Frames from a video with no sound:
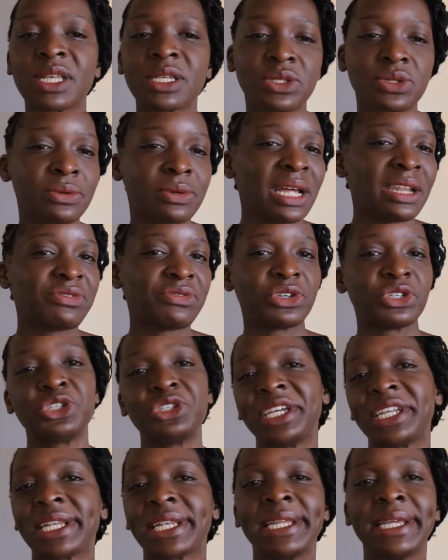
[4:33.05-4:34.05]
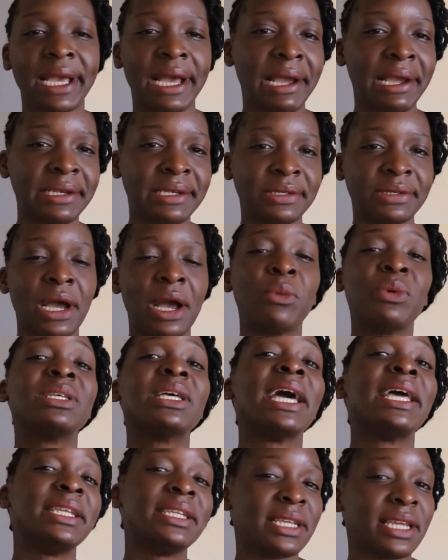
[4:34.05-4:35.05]
So unfortunately I
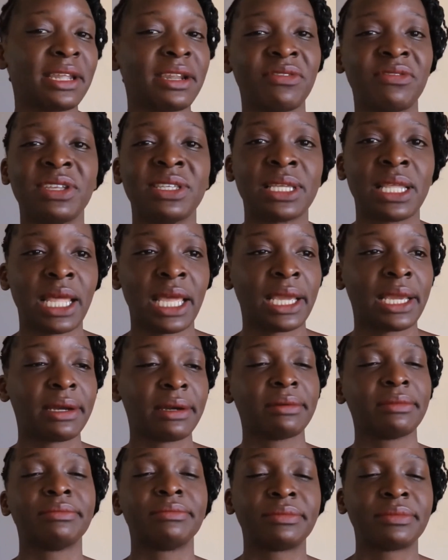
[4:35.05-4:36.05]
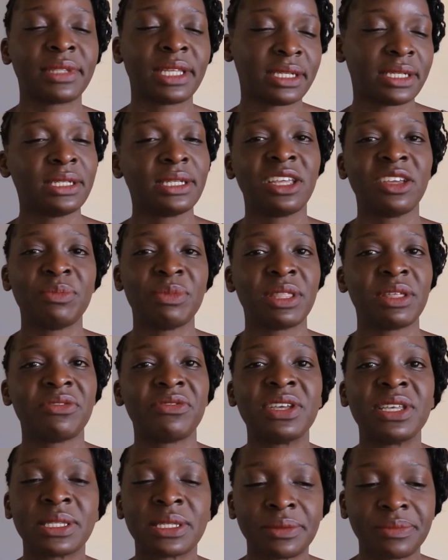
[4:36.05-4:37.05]
didn't get a visa. Like they didn't give me the
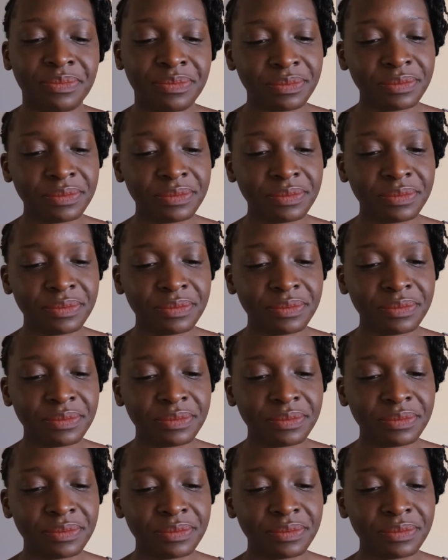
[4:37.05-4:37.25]
visa.